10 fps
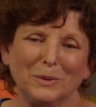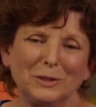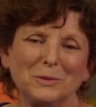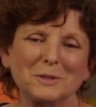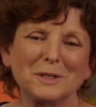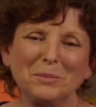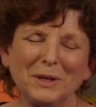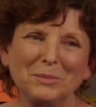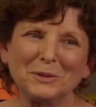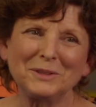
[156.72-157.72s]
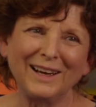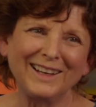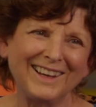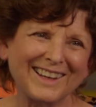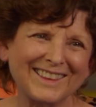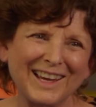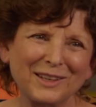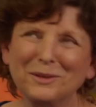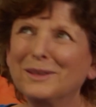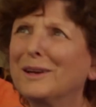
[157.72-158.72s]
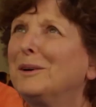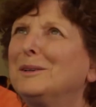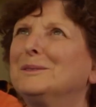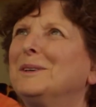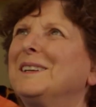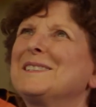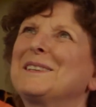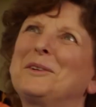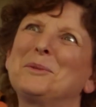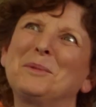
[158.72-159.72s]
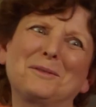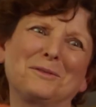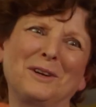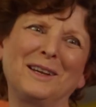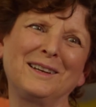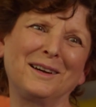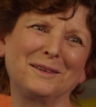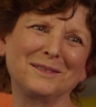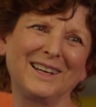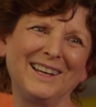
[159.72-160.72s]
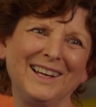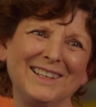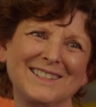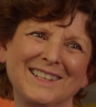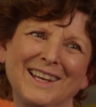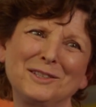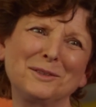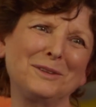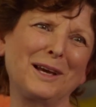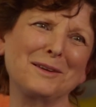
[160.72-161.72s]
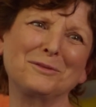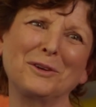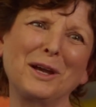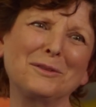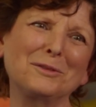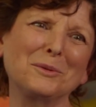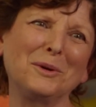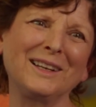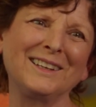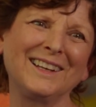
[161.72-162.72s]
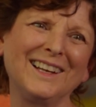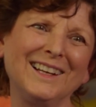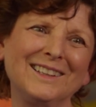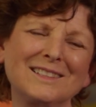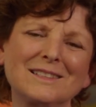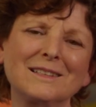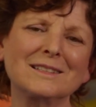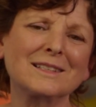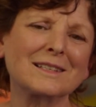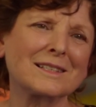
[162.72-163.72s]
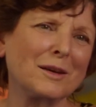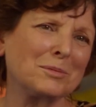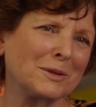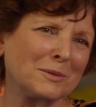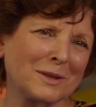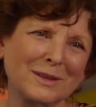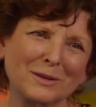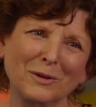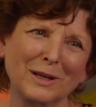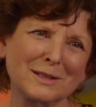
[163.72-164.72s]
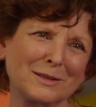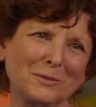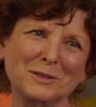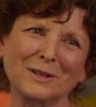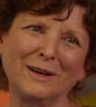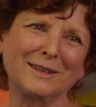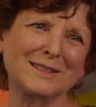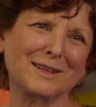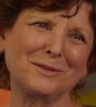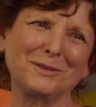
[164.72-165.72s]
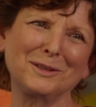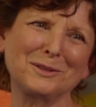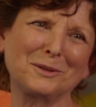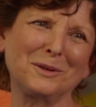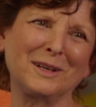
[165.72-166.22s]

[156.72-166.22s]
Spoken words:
When you see people die like that, you think, oh, what is there to be afraid of? It's the end of life for everyone. Let's just accept it with the grace in which God has given it to